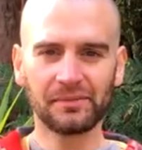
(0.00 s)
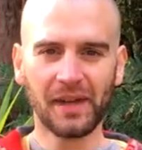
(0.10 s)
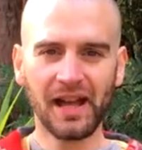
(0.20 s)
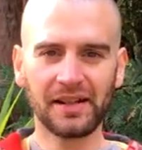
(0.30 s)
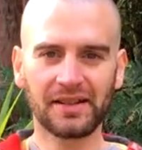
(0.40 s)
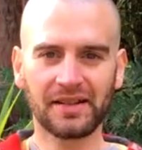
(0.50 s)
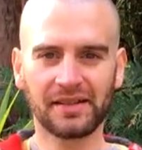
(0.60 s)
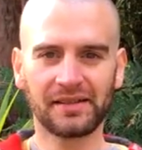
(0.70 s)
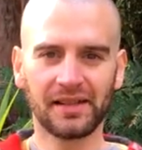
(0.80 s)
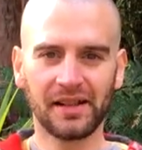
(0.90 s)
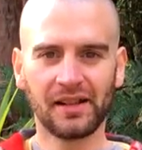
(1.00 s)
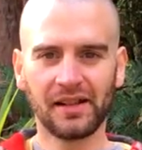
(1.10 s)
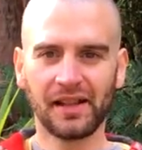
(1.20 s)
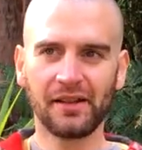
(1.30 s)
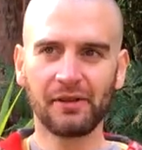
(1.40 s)
packs,
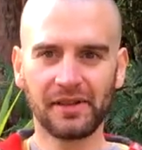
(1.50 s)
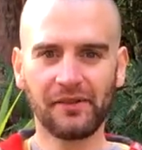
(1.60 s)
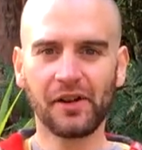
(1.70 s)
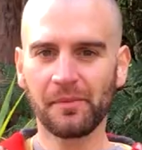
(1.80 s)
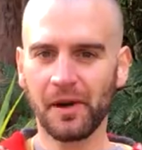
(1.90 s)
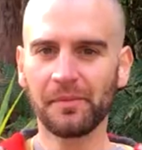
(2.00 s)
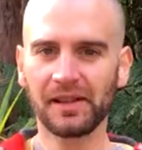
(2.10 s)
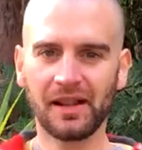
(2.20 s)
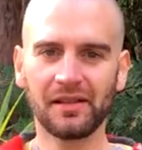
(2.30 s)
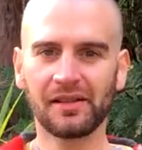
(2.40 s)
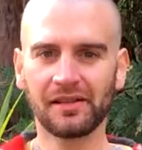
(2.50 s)
they're very popular.